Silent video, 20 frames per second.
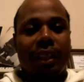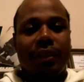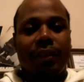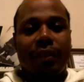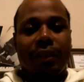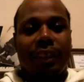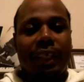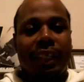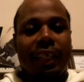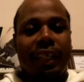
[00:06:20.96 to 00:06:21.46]
same
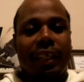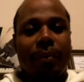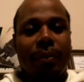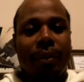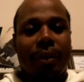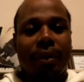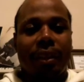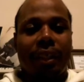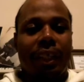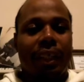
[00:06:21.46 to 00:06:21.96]
deck?
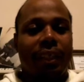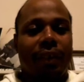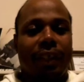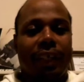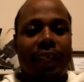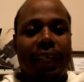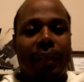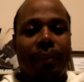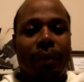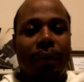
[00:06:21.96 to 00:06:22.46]
Yeah, you
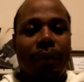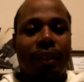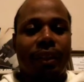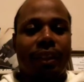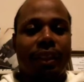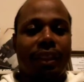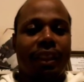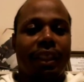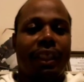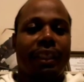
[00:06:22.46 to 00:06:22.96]
can. But what's
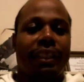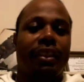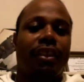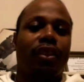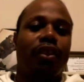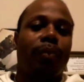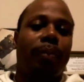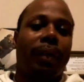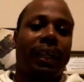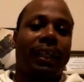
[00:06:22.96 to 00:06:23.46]
the chances of
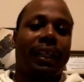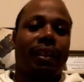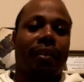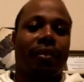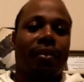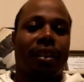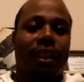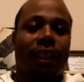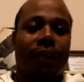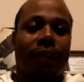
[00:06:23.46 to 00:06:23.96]
you banking
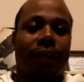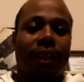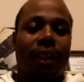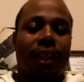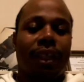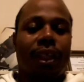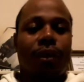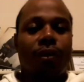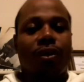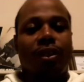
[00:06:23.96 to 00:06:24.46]
yourself
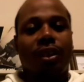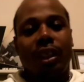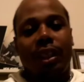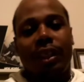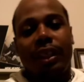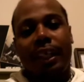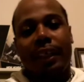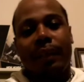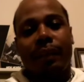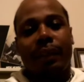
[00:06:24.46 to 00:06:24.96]
onto the
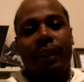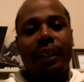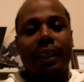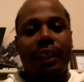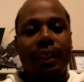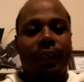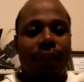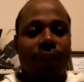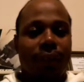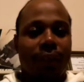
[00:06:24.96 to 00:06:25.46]
deck where he
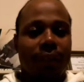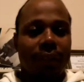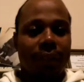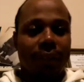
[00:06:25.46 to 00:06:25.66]
going?